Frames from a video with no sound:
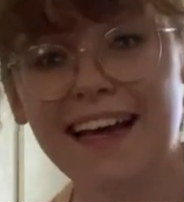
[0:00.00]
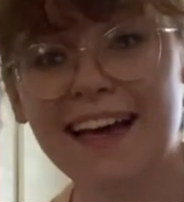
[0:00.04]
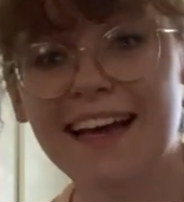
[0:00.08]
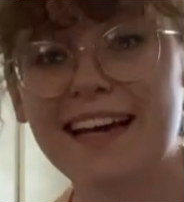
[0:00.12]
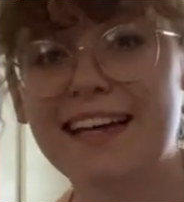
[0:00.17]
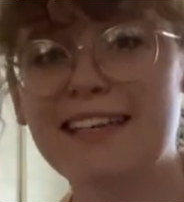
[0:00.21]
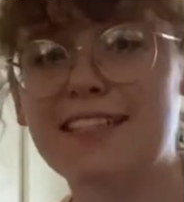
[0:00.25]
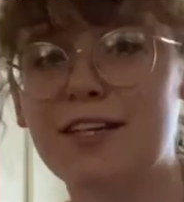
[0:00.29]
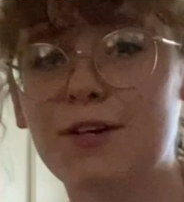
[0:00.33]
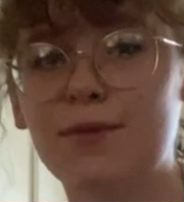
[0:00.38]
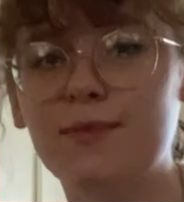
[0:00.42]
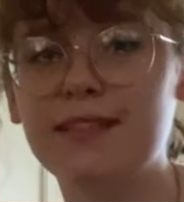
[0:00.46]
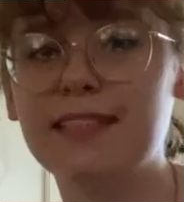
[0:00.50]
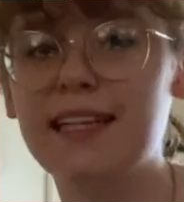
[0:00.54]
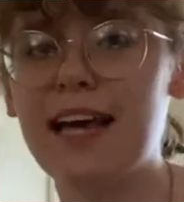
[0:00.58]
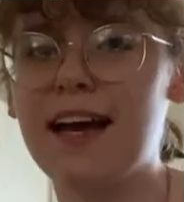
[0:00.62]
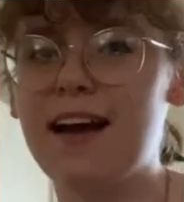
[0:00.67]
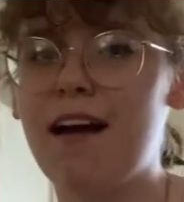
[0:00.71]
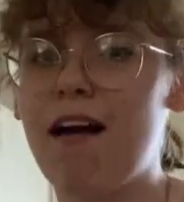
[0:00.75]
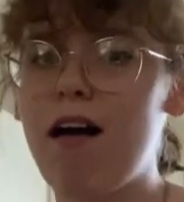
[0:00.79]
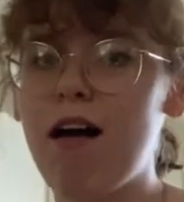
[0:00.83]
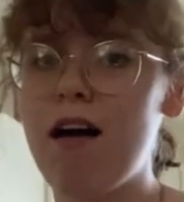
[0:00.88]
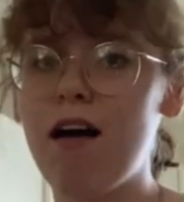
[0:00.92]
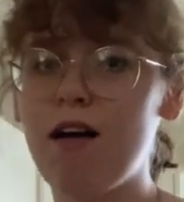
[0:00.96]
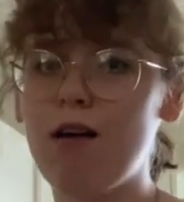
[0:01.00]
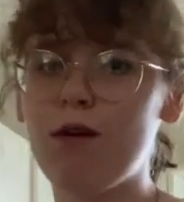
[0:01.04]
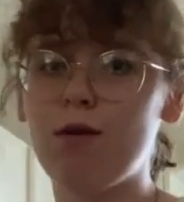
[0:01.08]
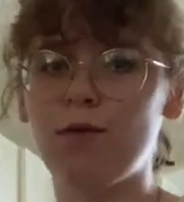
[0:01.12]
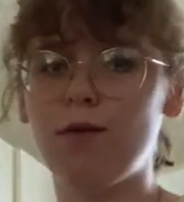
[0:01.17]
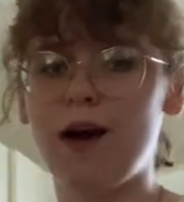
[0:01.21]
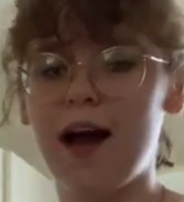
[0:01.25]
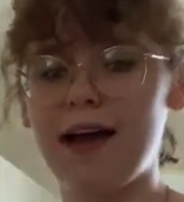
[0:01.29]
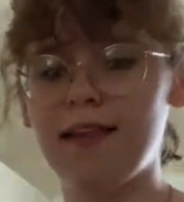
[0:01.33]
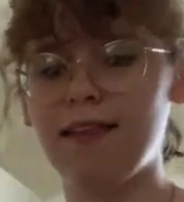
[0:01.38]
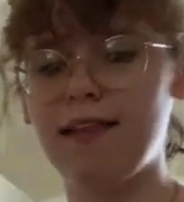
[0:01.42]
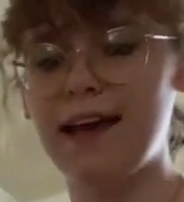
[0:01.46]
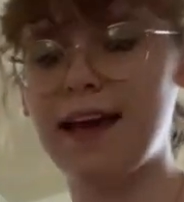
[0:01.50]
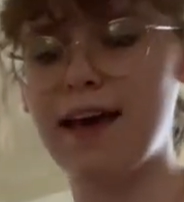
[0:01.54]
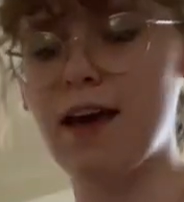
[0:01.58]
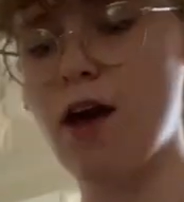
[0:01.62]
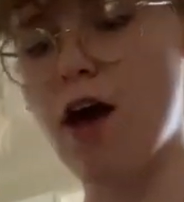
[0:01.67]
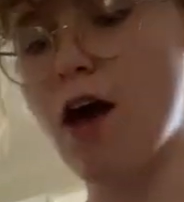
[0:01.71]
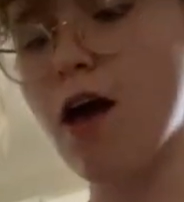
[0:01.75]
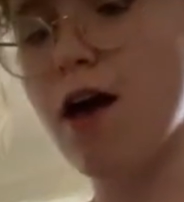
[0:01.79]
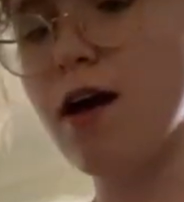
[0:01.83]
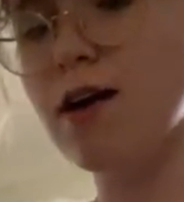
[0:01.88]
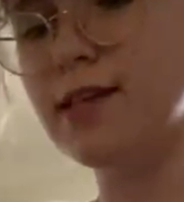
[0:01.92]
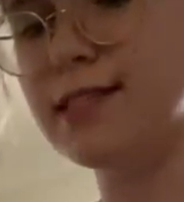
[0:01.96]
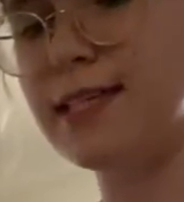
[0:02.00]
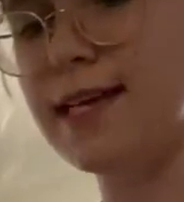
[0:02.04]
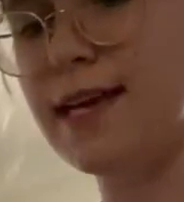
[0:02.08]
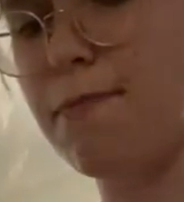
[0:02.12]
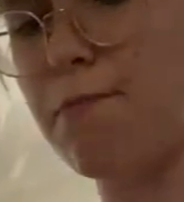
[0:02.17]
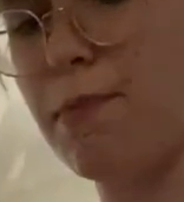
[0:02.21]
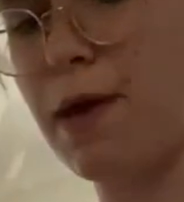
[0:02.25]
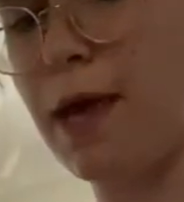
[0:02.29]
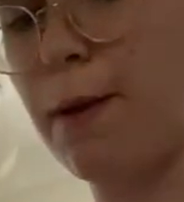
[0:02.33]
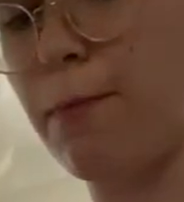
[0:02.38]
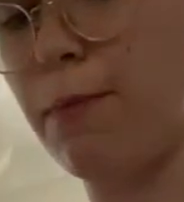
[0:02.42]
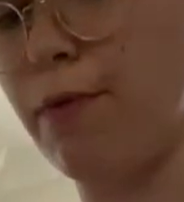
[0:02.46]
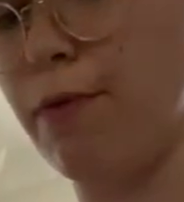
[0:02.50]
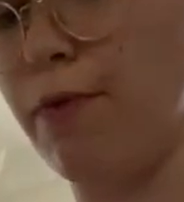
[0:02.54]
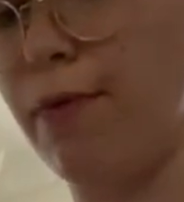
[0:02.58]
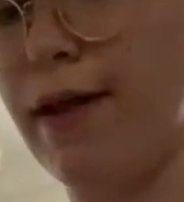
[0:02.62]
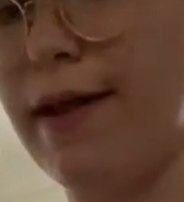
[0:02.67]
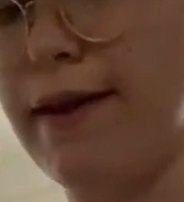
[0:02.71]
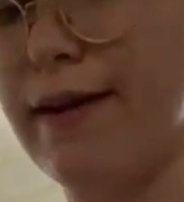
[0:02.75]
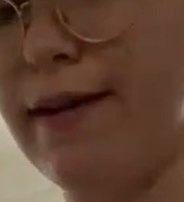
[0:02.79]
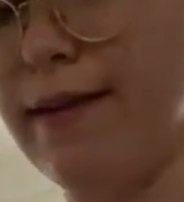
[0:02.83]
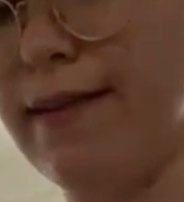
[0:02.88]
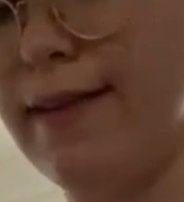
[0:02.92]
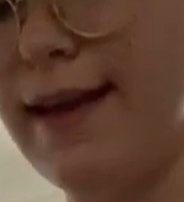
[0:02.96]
He's always like, oh, I like hurting people and I